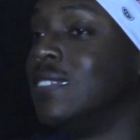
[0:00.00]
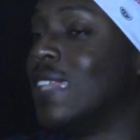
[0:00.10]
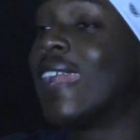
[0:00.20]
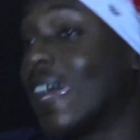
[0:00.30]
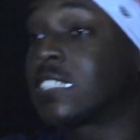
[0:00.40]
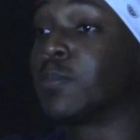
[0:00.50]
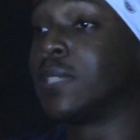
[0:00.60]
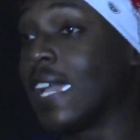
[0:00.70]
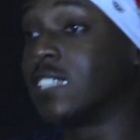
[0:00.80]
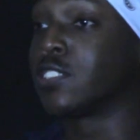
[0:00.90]
Now that's some
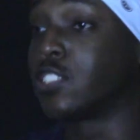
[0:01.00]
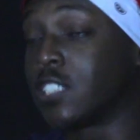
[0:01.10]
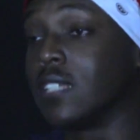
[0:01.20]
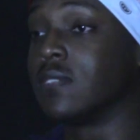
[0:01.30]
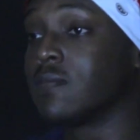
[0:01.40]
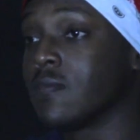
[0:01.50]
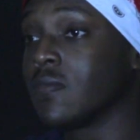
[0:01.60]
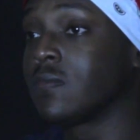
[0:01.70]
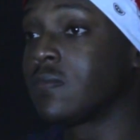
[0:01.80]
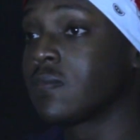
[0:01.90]
gangster shit.
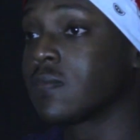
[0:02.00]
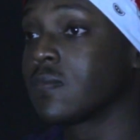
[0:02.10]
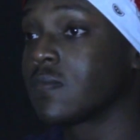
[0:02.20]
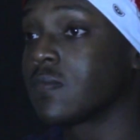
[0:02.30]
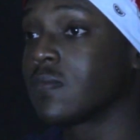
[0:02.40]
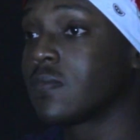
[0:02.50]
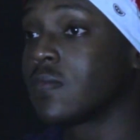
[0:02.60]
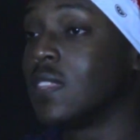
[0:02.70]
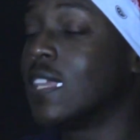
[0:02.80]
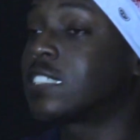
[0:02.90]
Man,
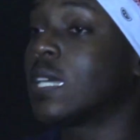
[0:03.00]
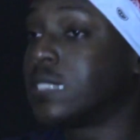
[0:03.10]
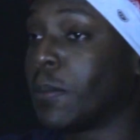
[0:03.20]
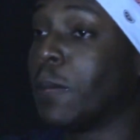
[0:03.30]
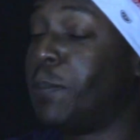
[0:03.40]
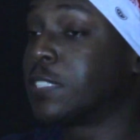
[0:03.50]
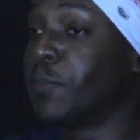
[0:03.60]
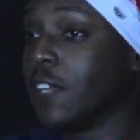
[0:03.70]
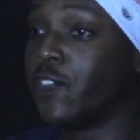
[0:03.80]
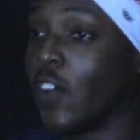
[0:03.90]
next time somebody piss
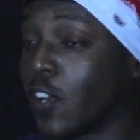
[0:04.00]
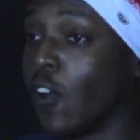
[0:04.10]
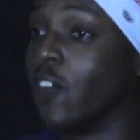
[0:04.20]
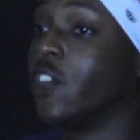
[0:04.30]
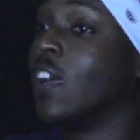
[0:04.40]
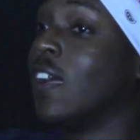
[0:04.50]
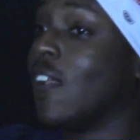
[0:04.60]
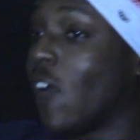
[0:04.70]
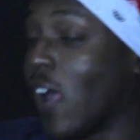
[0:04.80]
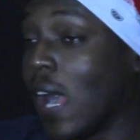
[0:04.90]
me the fuck off, what you gonna
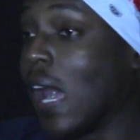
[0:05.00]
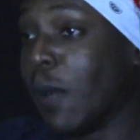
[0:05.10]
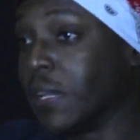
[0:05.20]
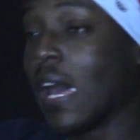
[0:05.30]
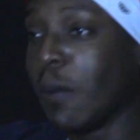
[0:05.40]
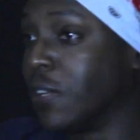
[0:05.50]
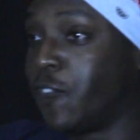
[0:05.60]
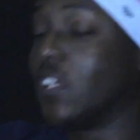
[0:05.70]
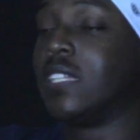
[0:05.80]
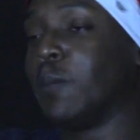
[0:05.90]
do? Flood their block? I'm gonna
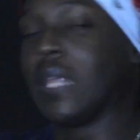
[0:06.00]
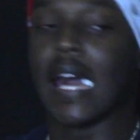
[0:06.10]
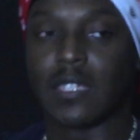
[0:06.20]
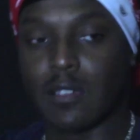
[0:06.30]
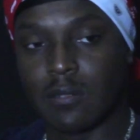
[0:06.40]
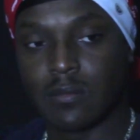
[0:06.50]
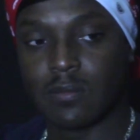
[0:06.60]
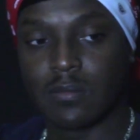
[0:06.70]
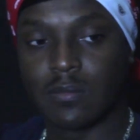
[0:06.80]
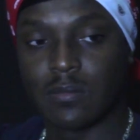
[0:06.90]
flood their block, yo.
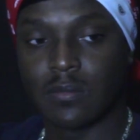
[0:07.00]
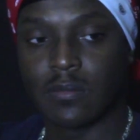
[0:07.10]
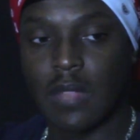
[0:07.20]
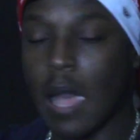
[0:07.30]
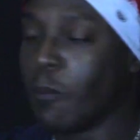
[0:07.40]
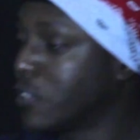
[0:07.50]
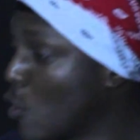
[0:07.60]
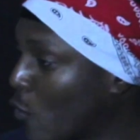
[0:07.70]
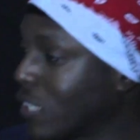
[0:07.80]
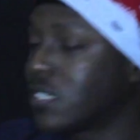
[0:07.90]
Good luck. I'm gonna
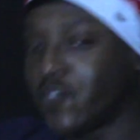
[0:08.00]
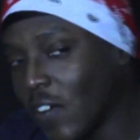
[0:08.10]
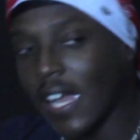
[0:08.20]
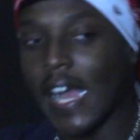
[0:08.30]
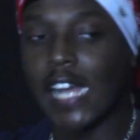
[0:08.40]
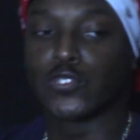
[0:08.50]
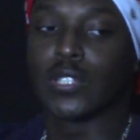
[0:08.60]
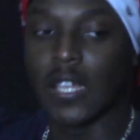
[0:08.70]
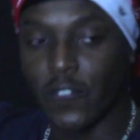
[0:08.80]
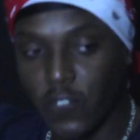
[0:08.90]
go right to the fire
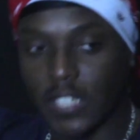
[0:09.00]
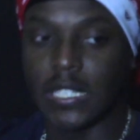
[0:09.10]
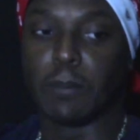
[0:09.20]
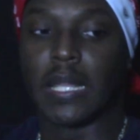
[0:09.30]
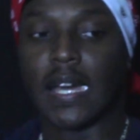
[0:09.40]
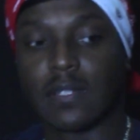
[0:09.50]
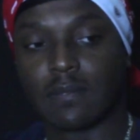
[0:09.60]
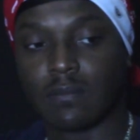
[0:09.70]
hydrant and flood their block.